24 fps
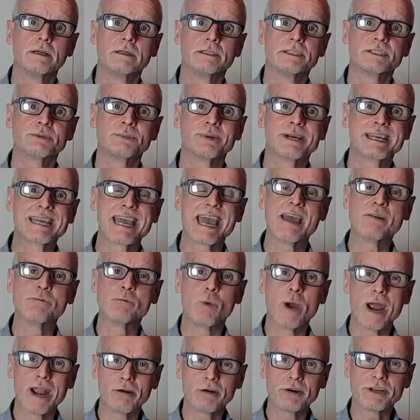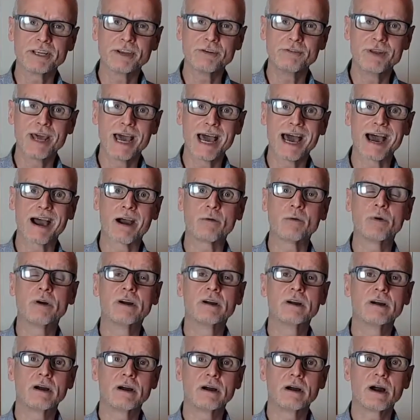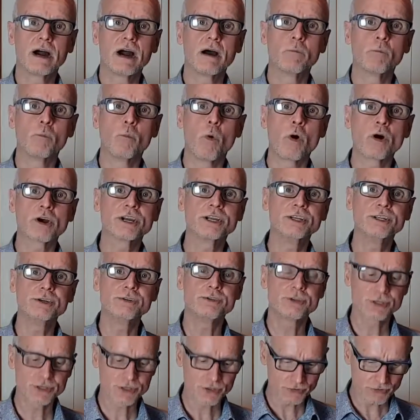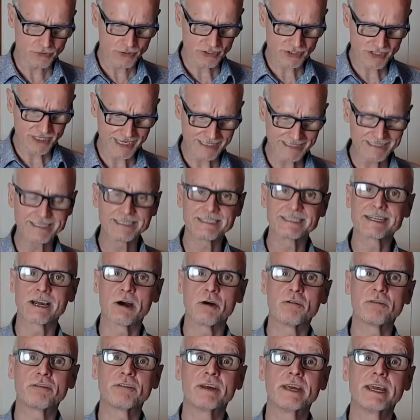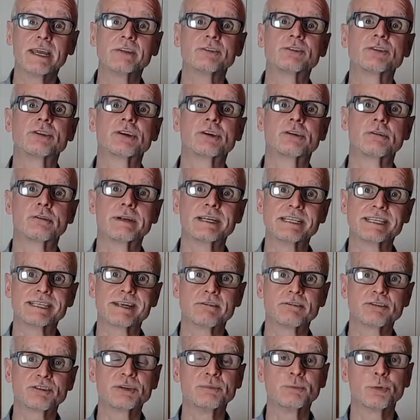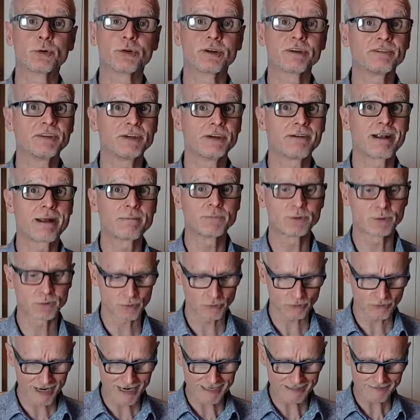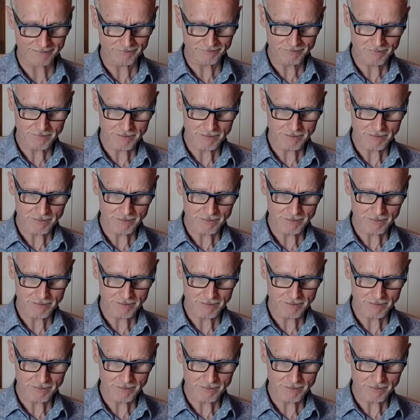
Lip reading: So again, where are you now and what can you do to take yourself into the green territory more if you're amber or red.